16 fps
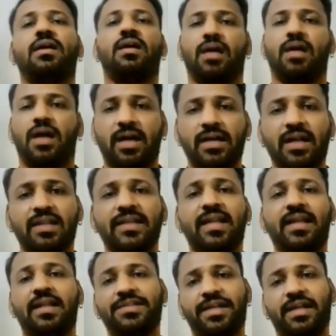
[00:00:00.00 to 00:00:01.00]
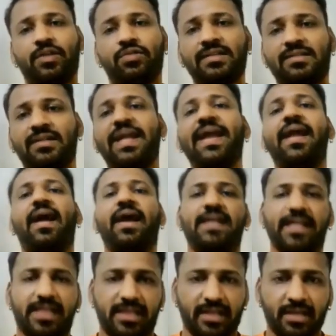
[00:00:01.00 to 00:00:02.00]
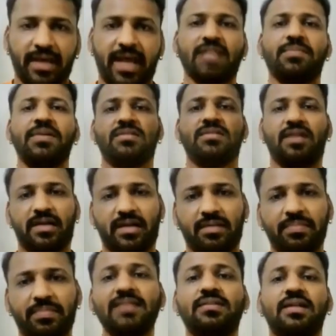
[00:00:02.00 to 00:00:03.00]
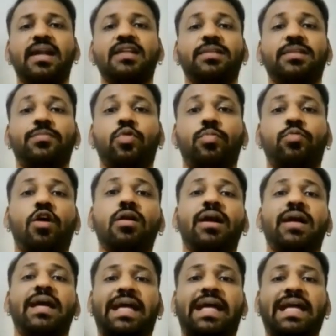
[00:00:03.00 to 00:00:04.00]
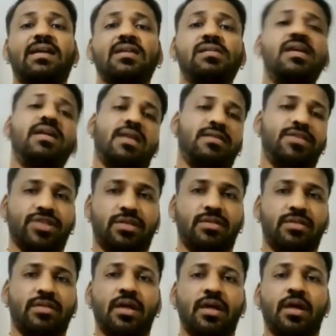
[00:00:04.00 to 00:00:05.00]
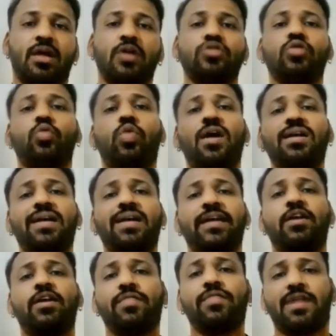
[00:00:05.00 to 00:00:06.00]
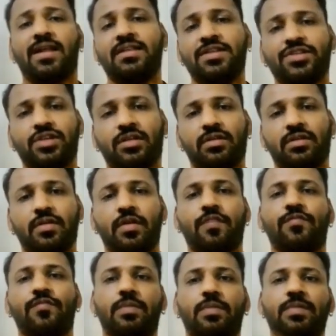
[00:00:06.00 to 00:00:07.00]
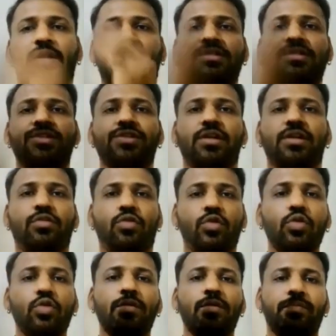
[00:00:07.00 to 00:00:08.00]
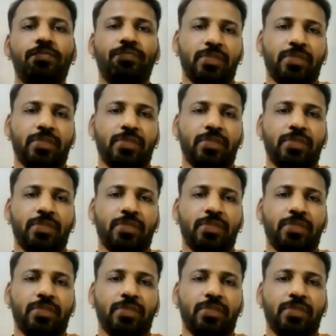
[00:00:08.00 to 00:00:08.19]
this LEAD IT has been started, means Leadership Group for Industry Transition. So what kind of transition? From transition to